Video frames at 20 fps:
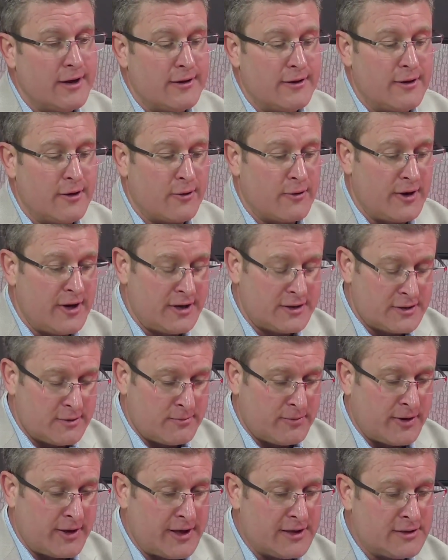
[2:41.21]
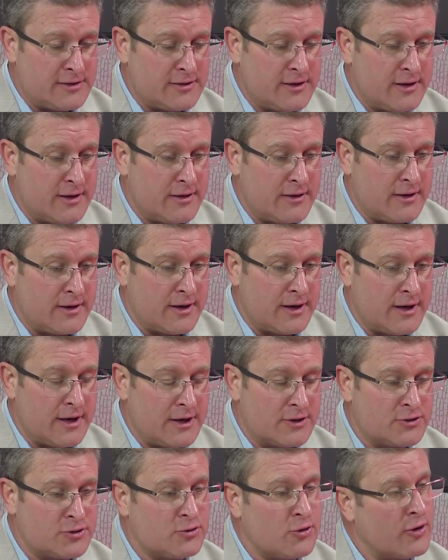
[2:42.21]
There is a place that
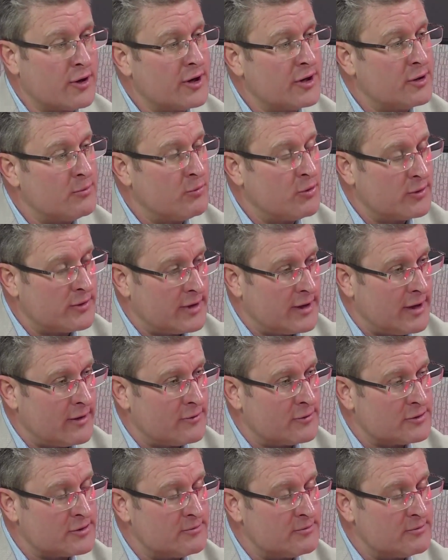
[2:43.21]
is starting to put together